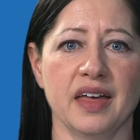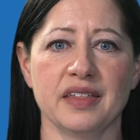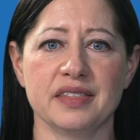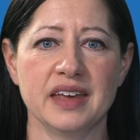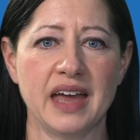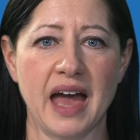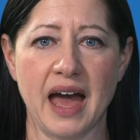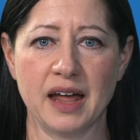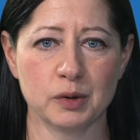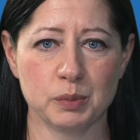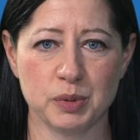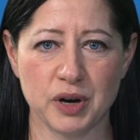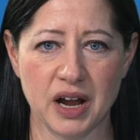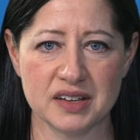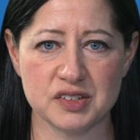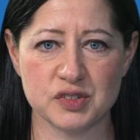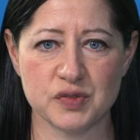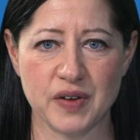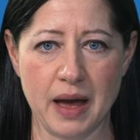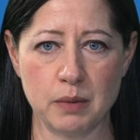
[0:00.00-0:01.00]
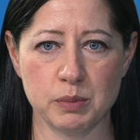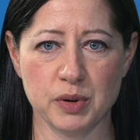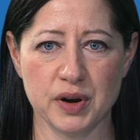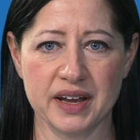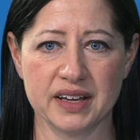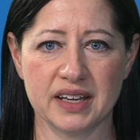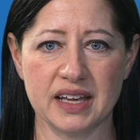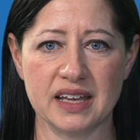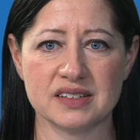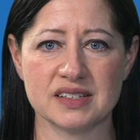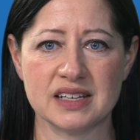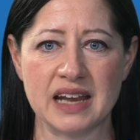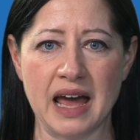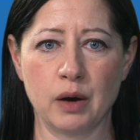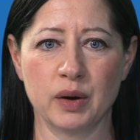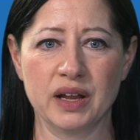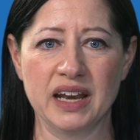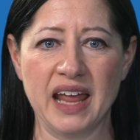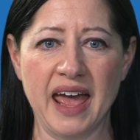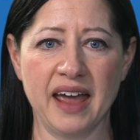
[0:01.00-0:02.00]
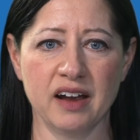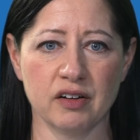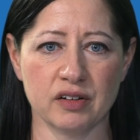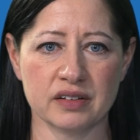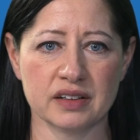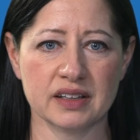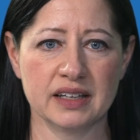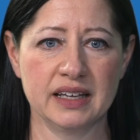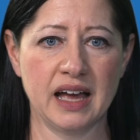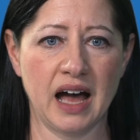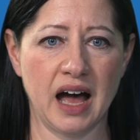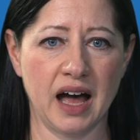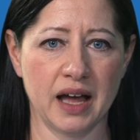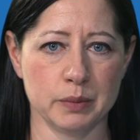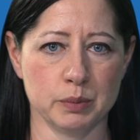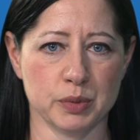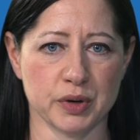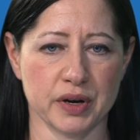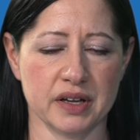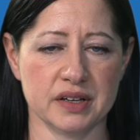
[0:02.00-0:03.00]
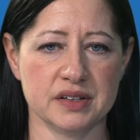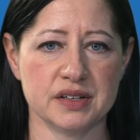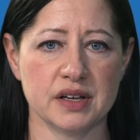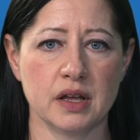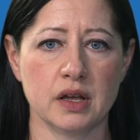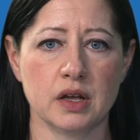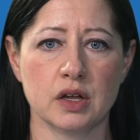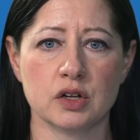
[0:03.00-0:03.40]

The enterprise fabric is now inherently hybrid,